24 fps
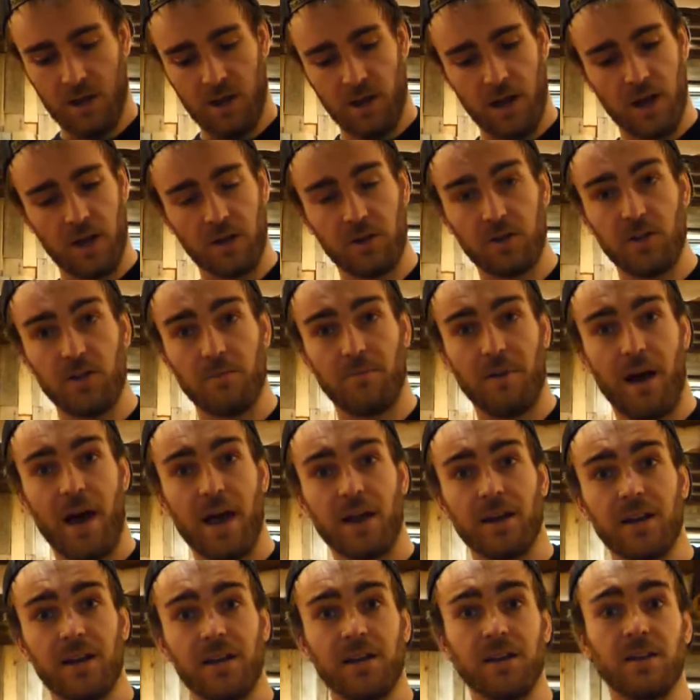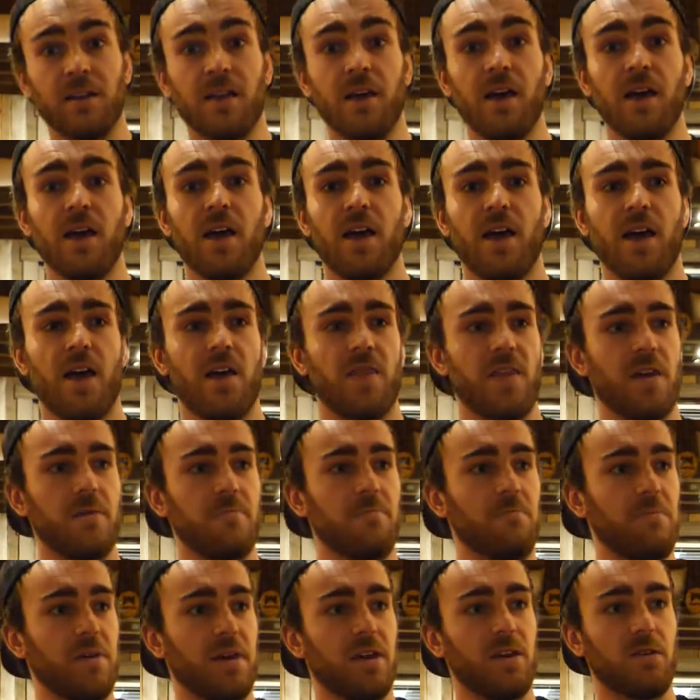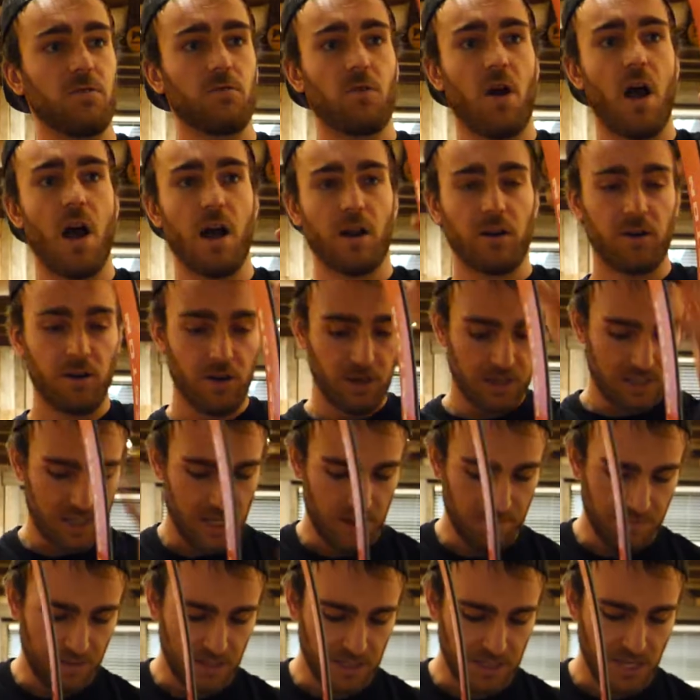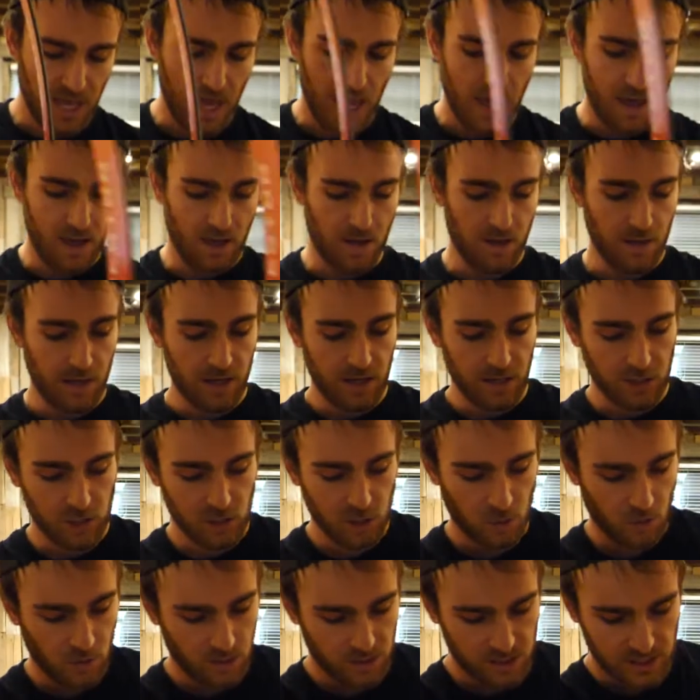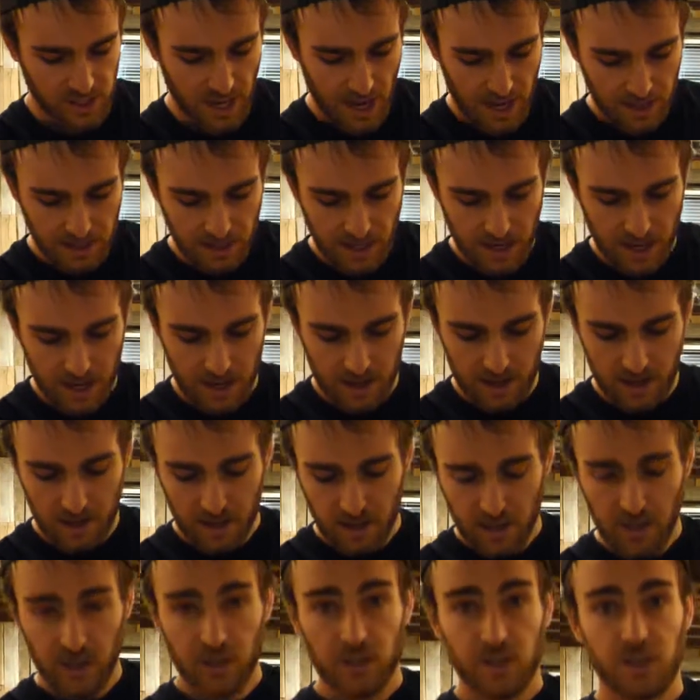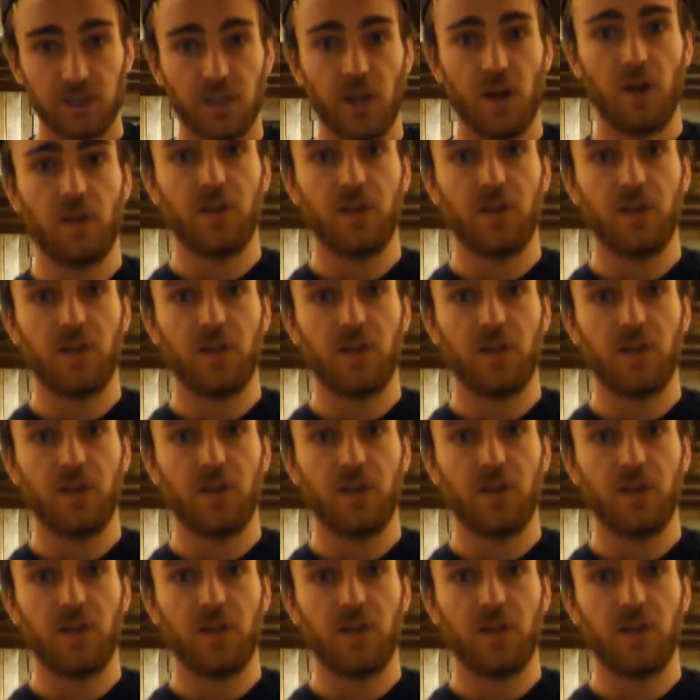under the binding, and then big rocker, tip and tail, and a shorter side cut. So